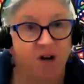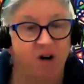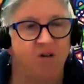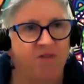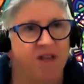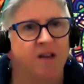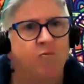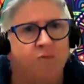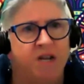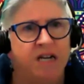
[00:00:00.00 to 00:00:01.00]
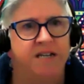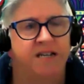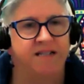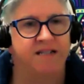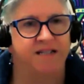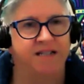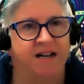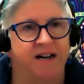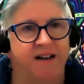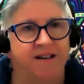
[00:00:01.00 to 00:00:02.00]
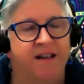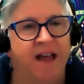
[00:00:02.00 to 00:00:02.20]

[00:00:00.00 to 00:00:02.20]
The whole thing really needs to start